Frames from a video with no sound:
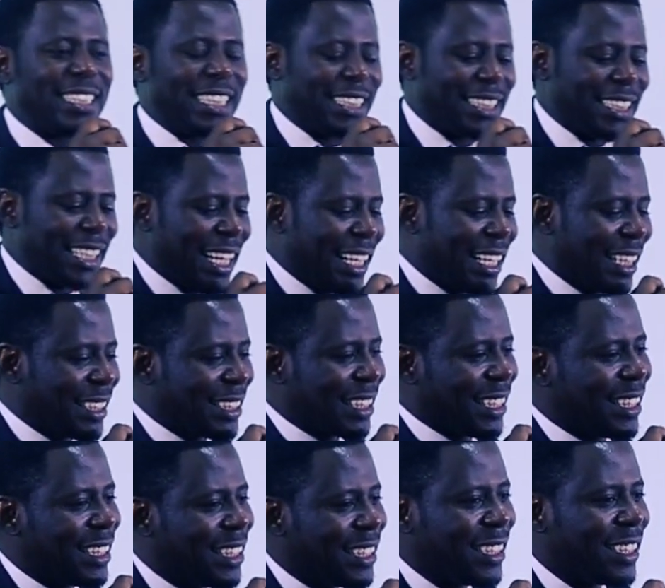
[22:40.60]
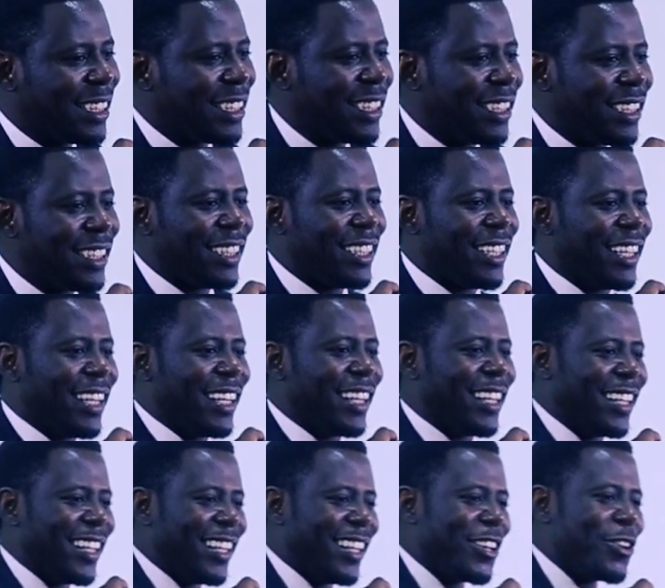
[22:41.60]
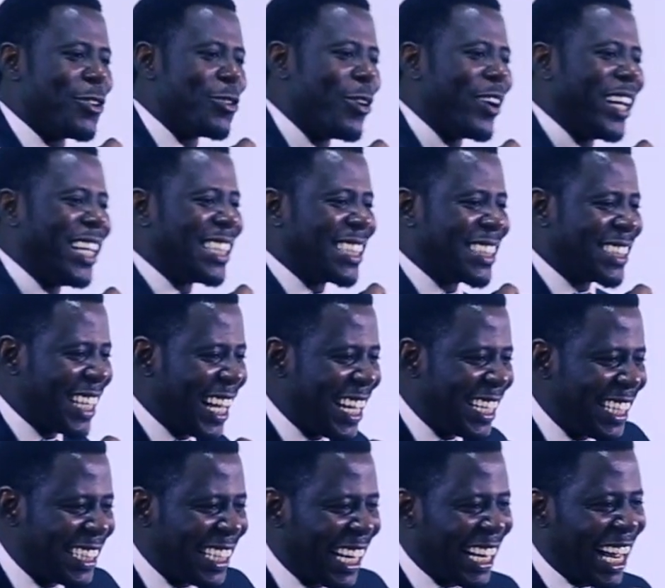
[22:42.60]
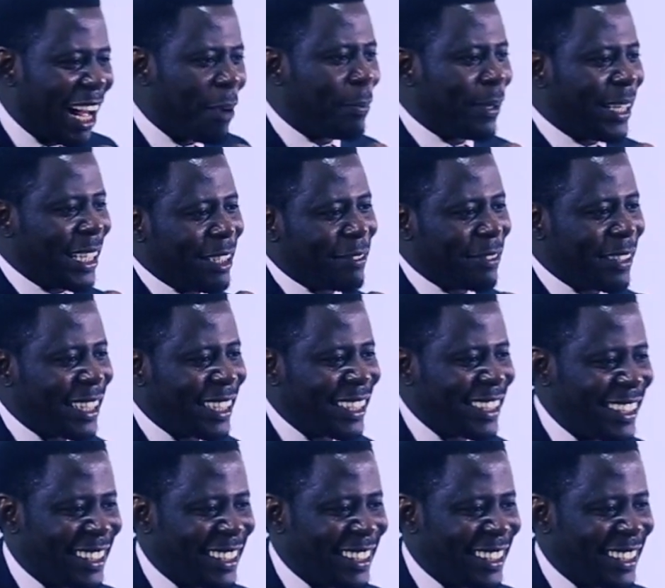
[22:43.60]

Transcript: he said it. You know, he said it and I believe it.